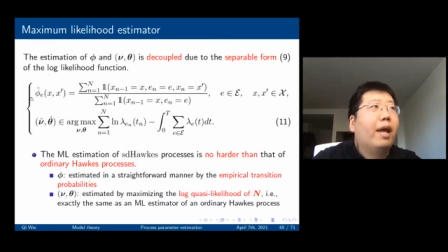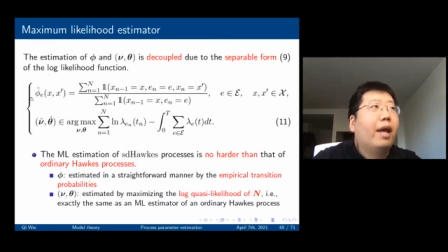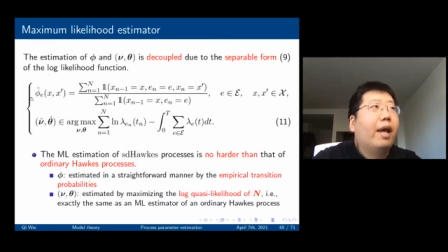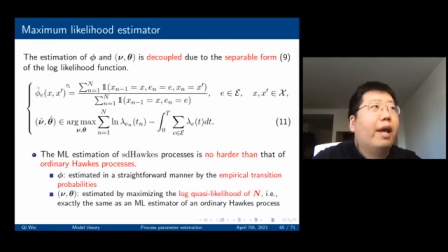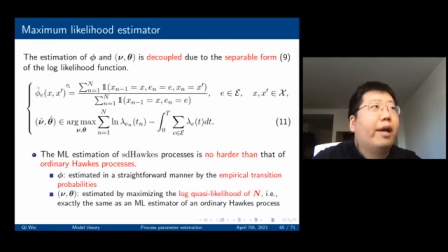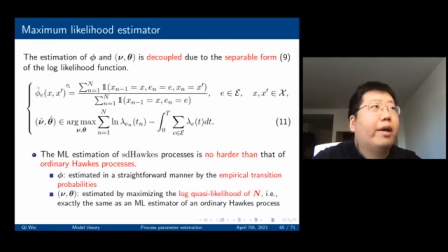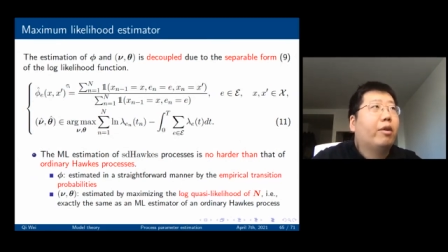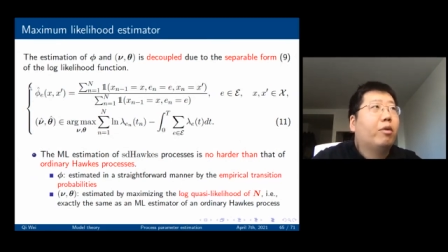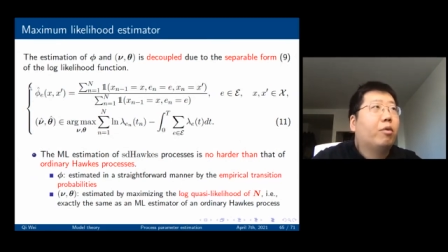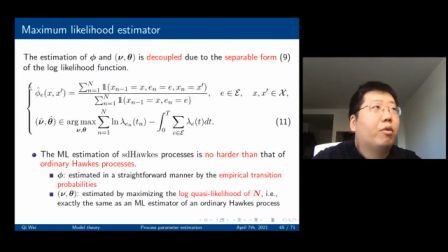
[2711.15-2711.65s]

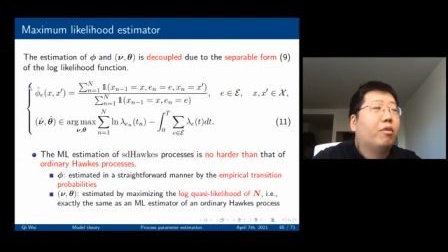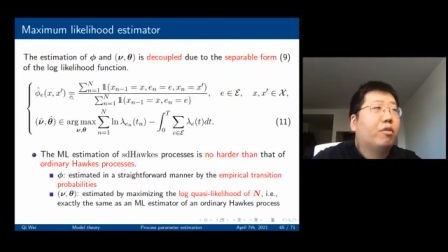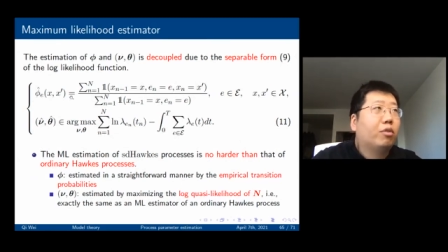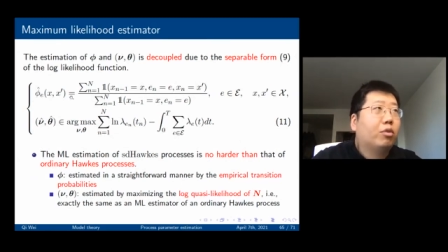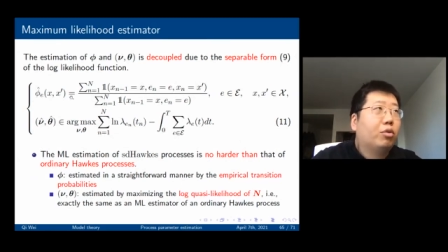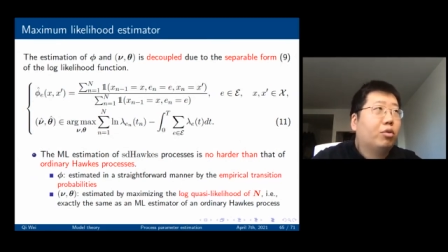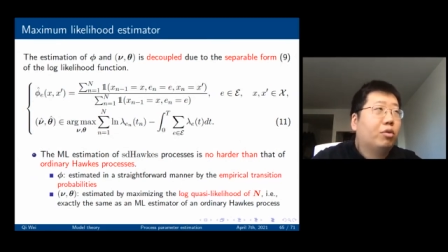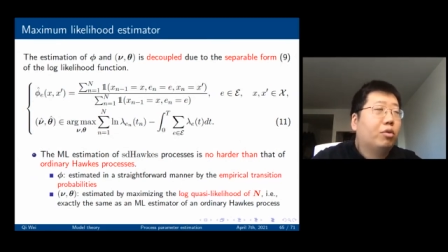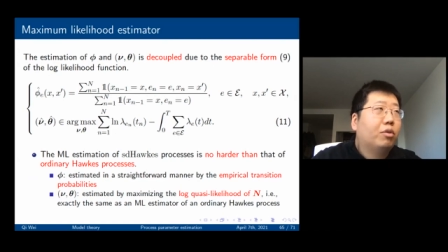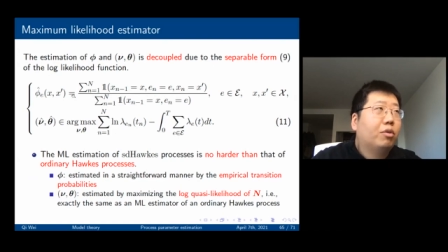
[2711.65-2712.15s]
And
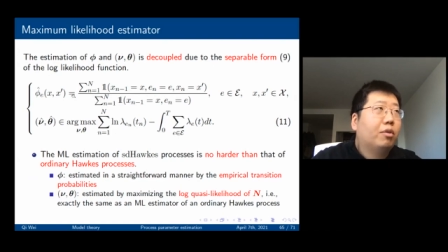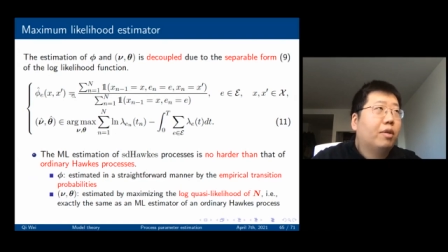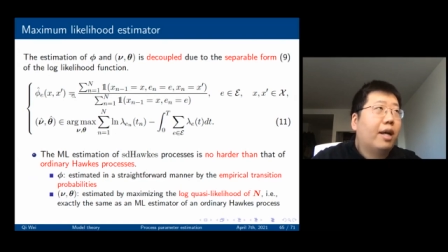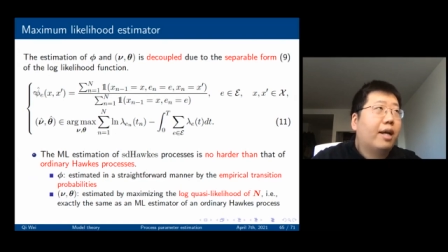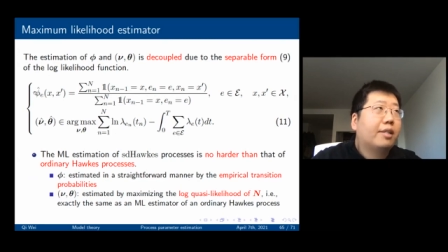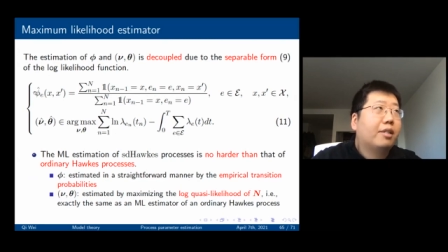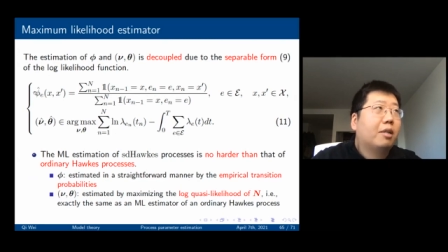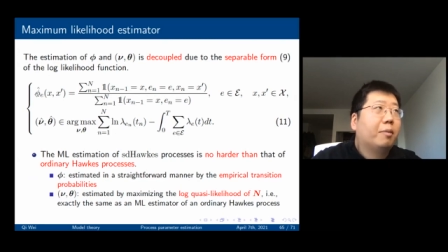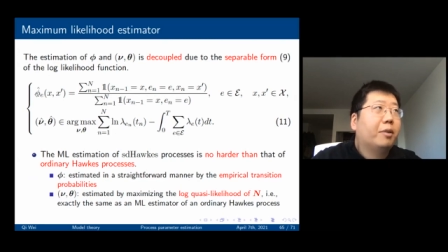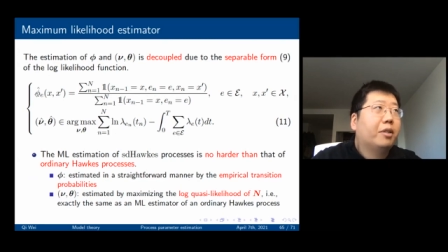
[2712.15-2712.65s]
to
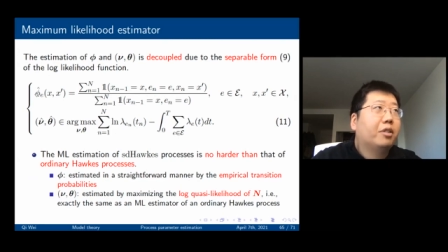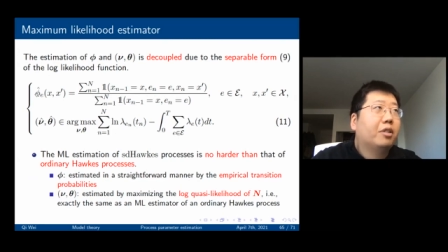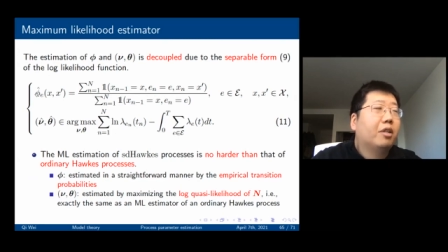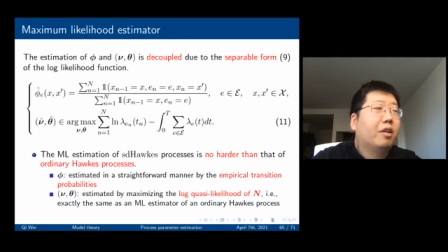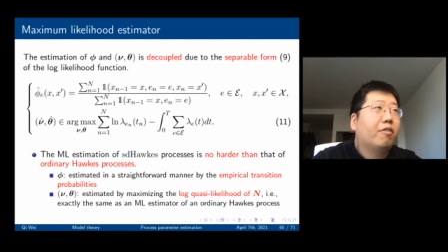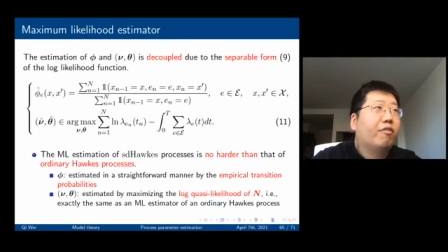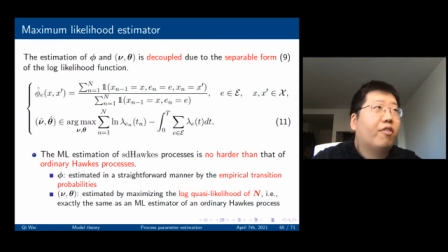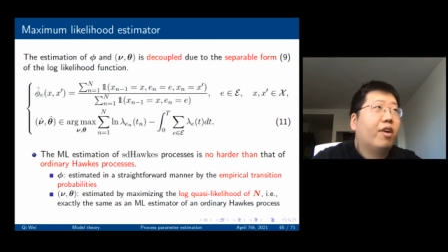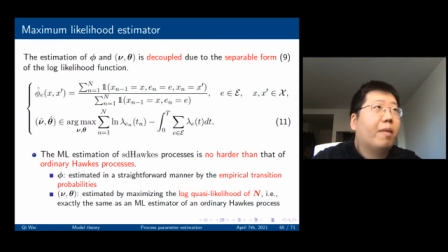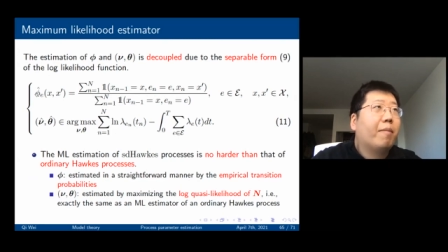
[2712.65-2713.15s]
estimate the
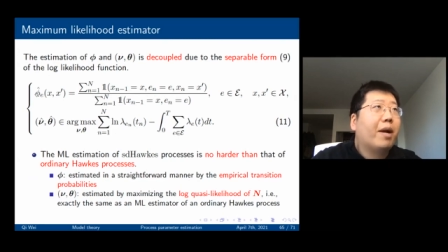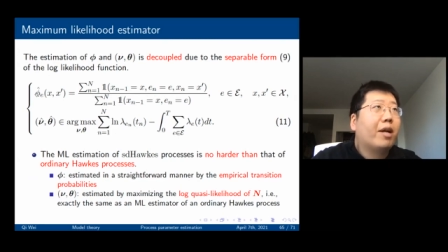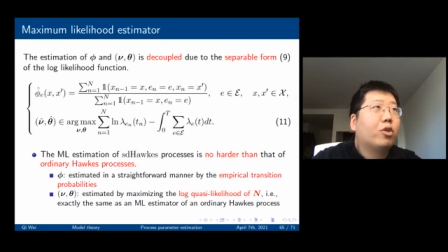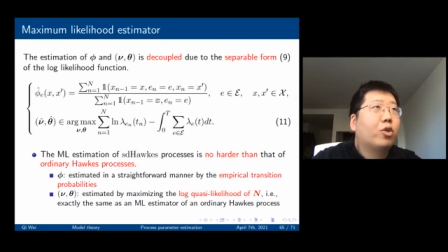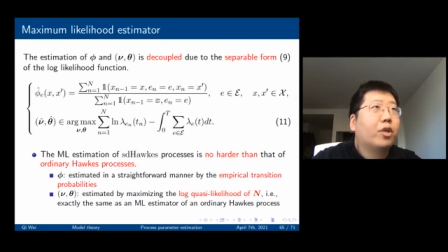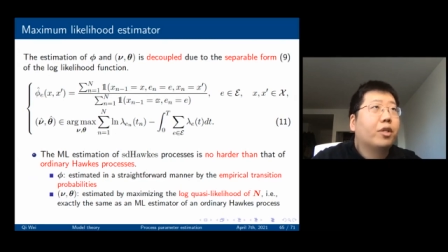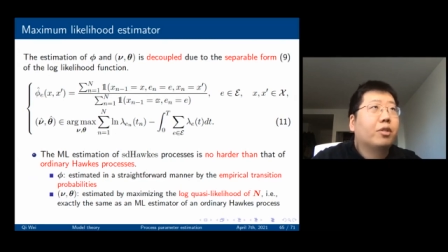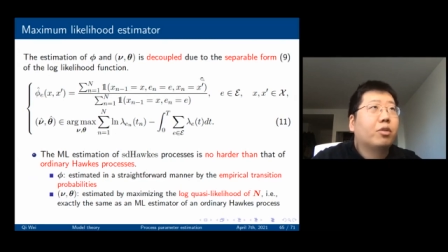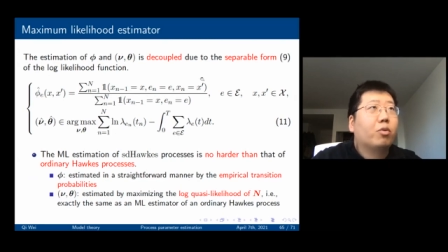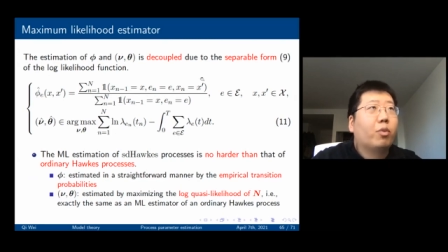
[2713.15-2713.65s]
phi matrix,